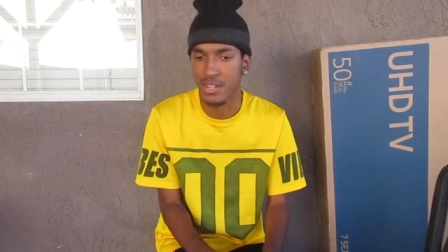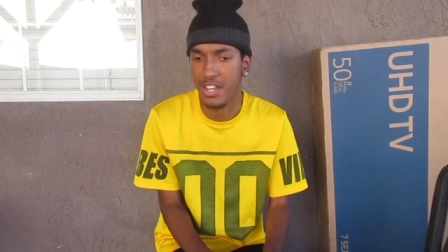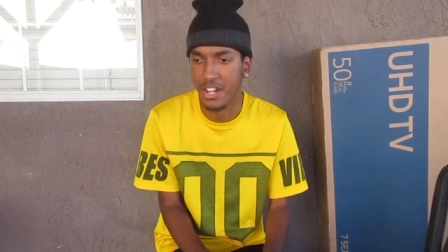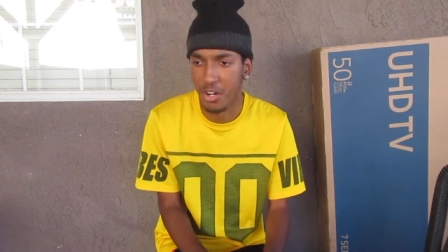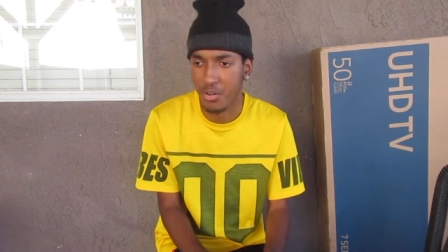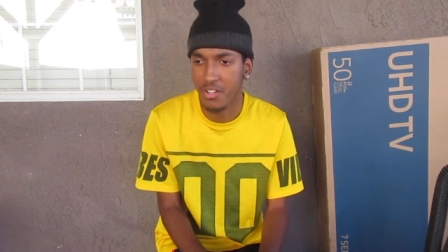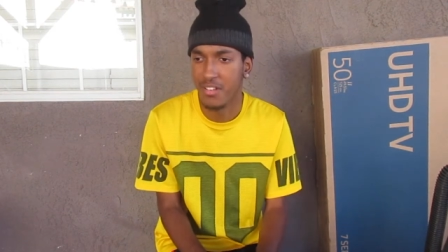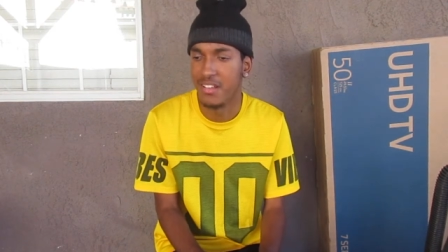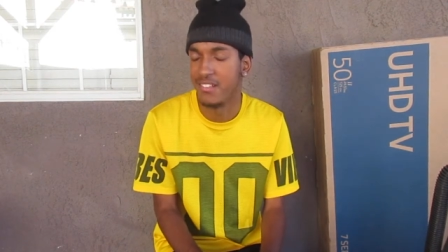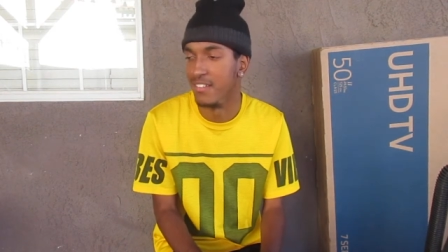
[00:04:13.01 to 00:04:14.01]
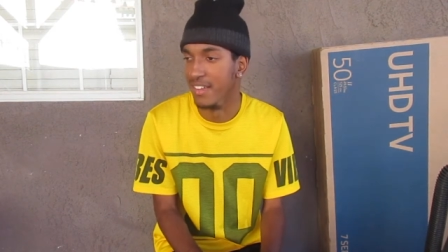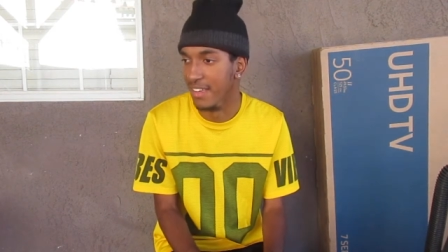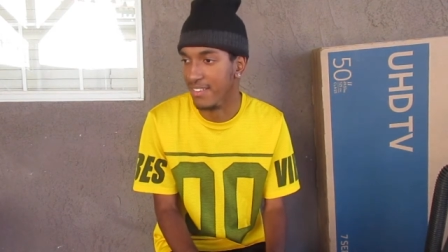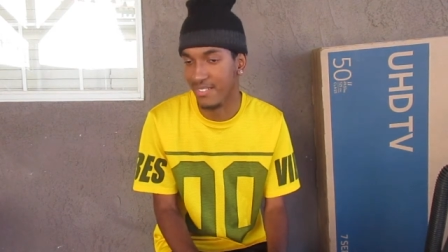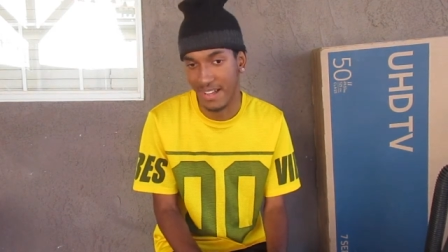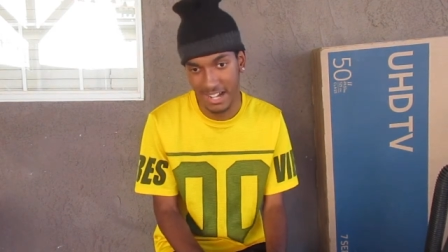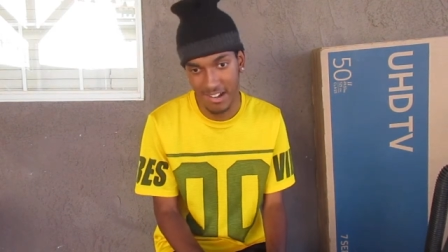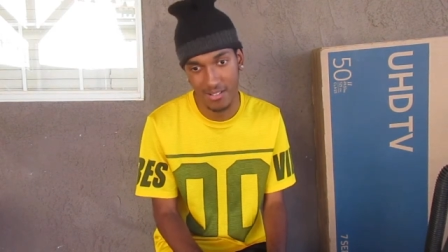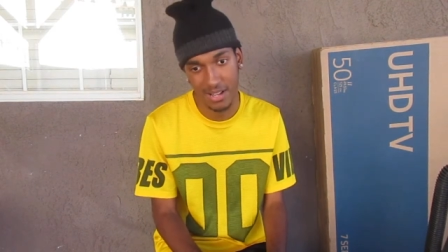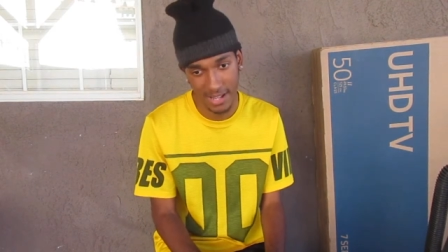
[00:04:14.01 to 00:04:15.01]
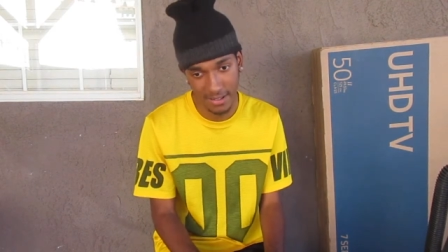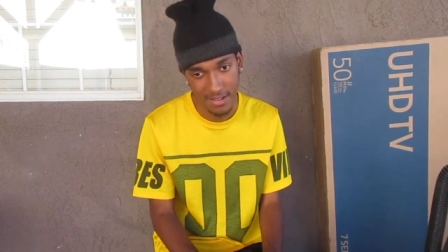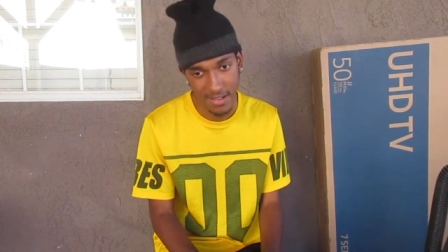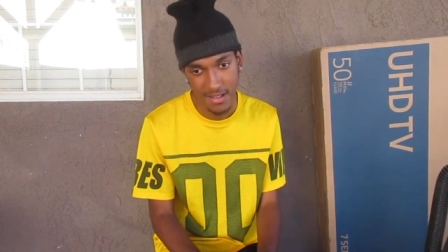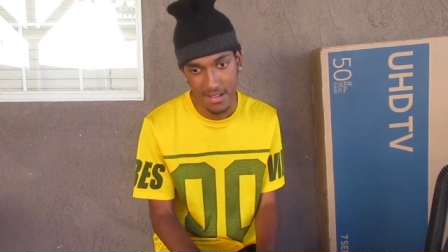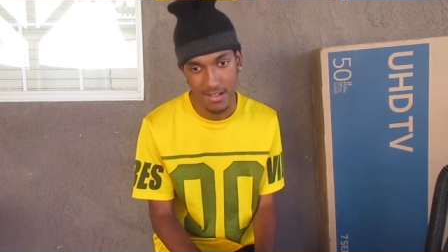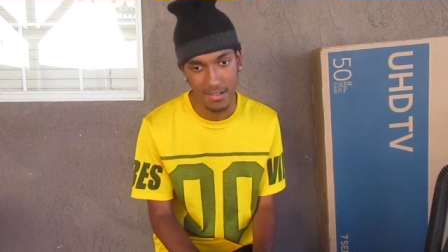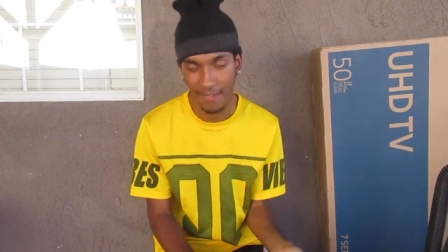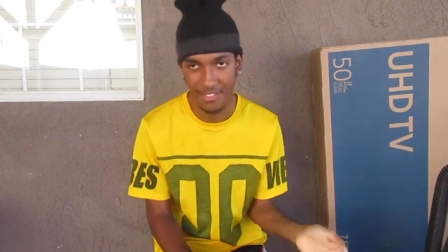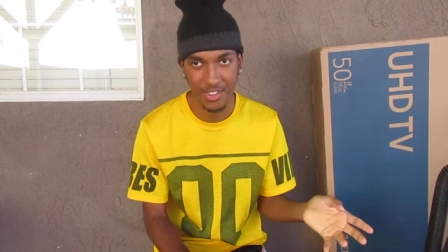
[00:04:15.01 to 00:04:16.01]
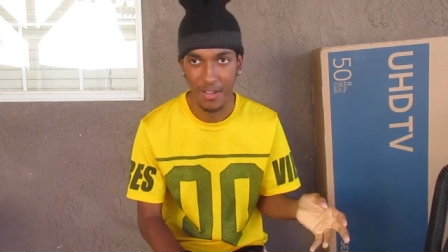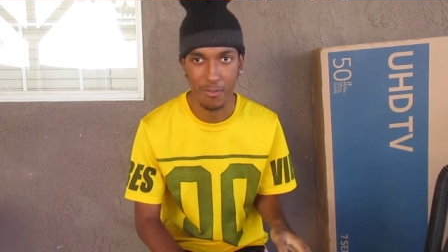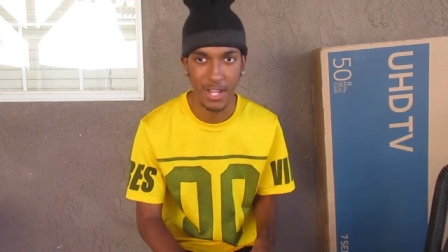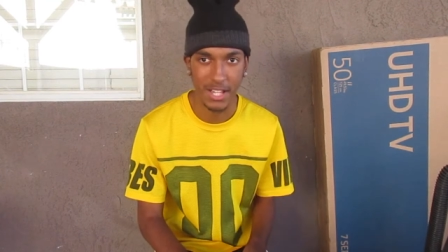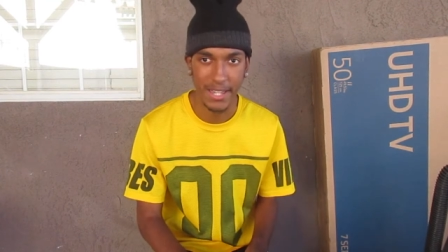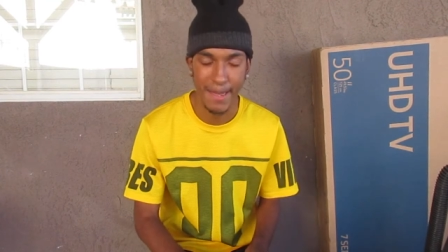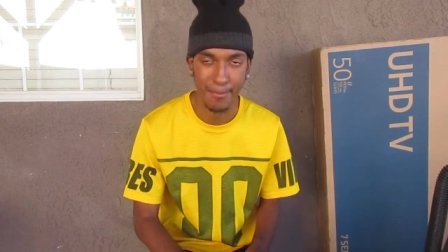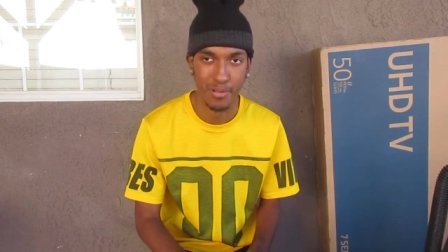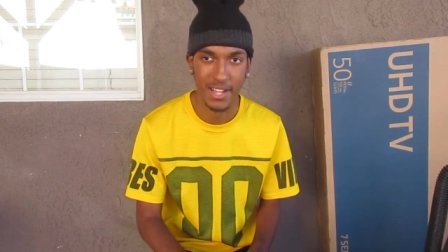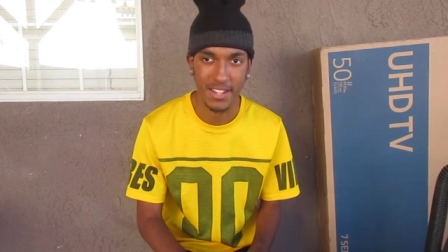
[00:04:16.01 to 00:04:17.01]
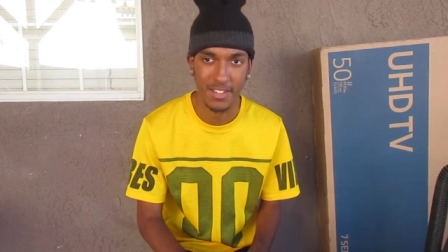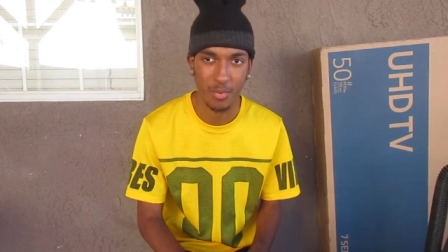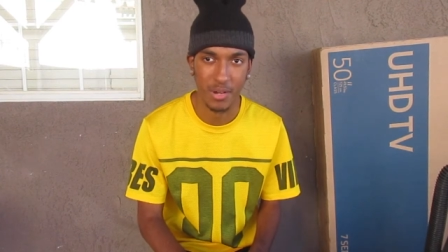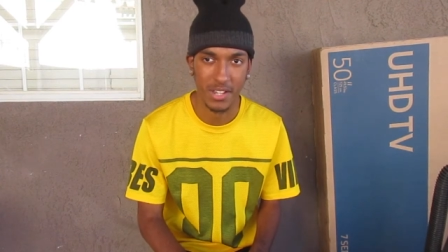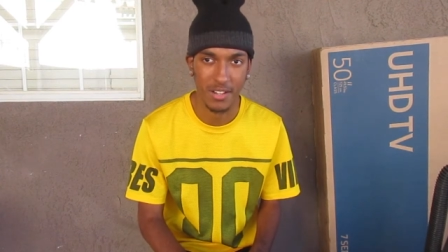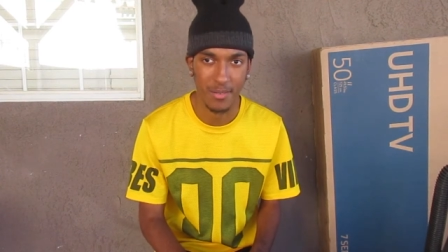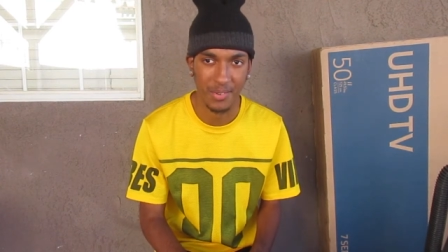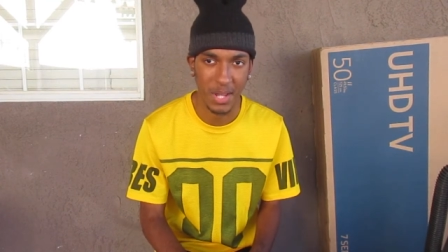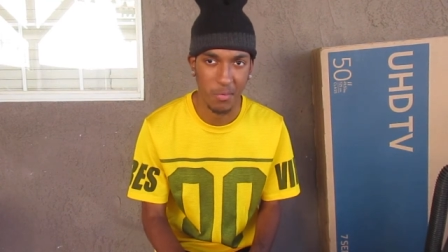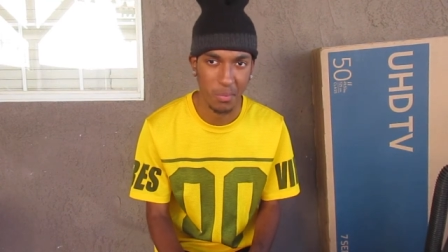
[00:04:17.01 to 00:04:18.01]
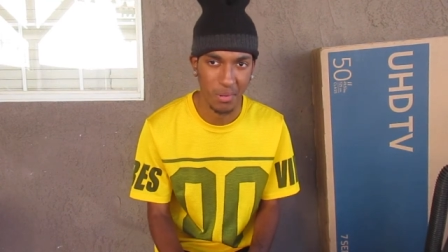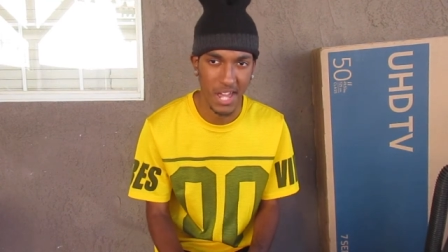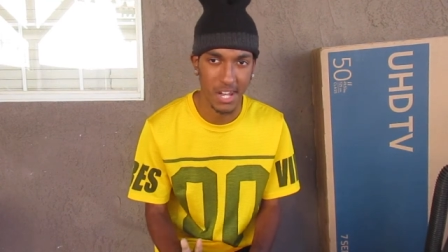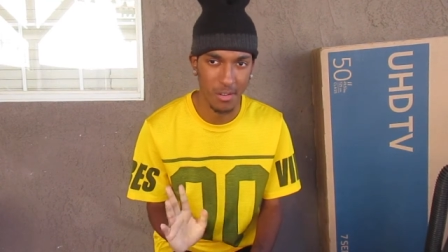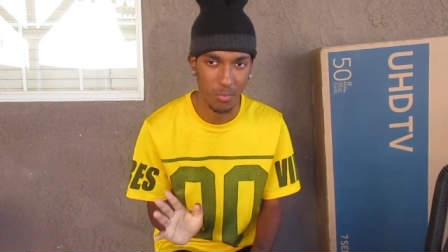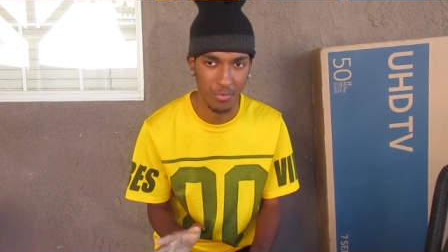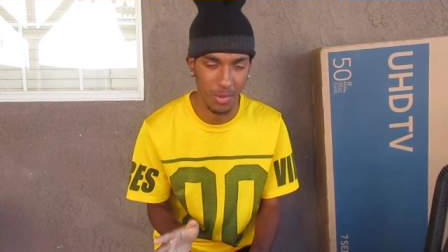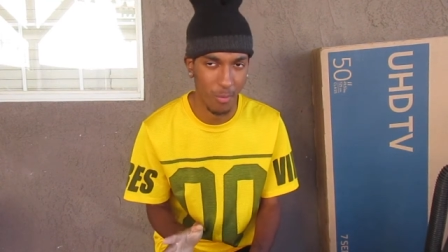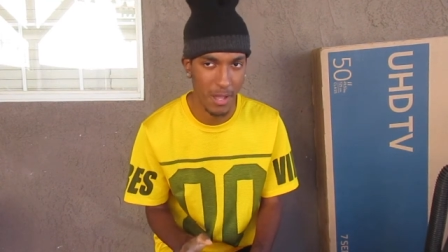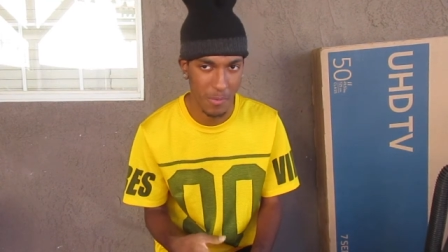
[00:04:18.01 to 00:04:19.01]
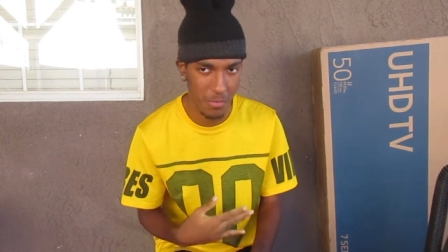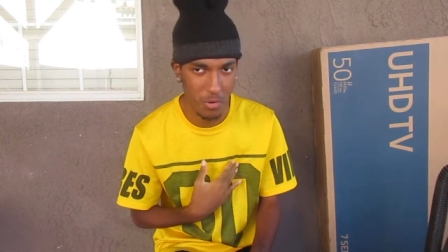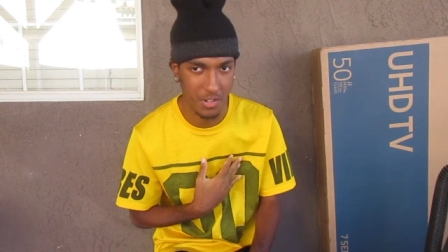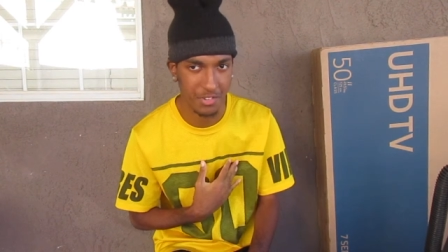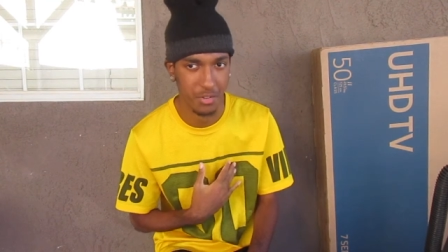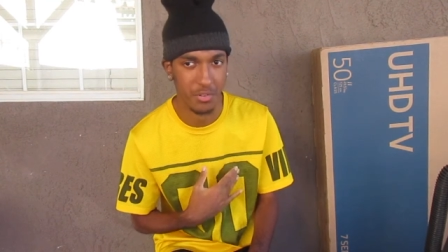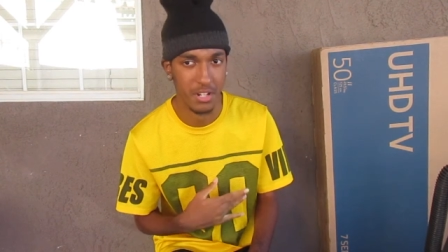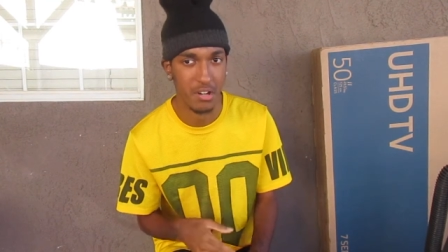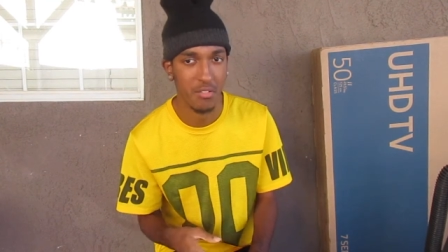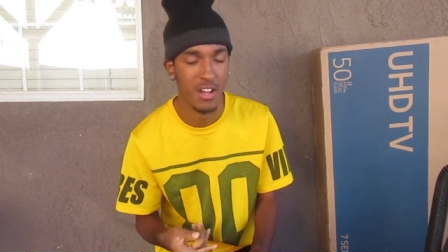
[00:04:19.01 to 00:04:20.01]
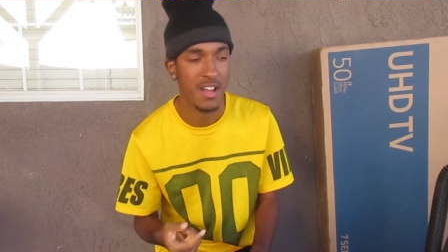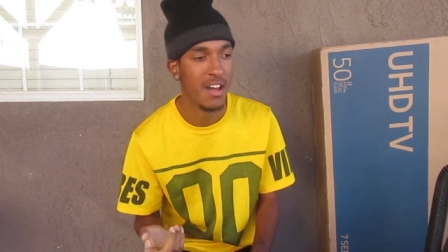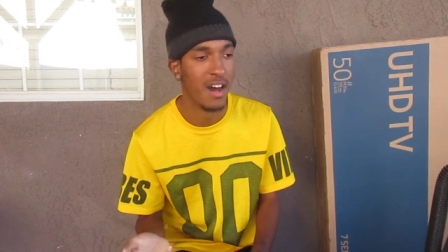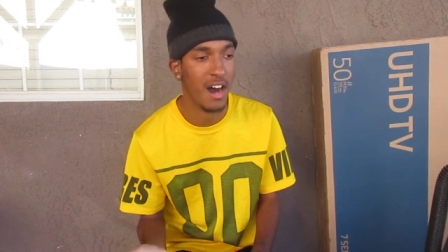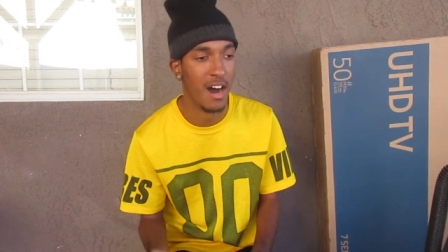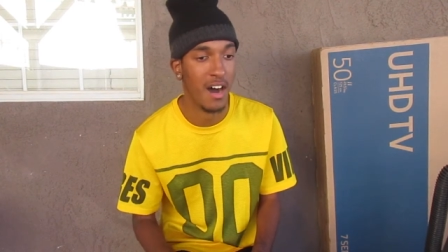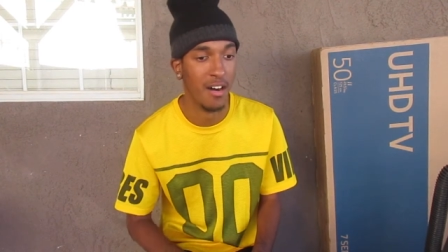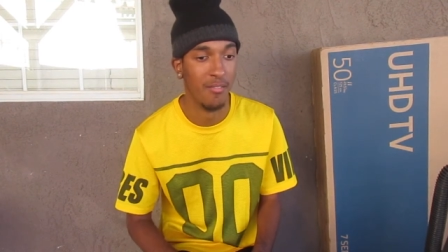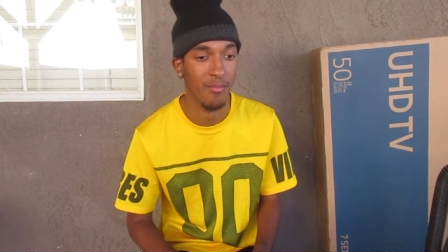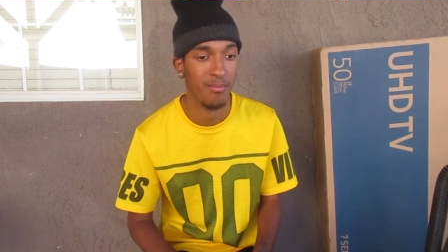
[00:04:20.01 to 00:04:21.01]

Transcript: you know, it's like okay, let's see if we can keep playing this way. You know, what I'm saying we're playing the, the way we want to. You know, um,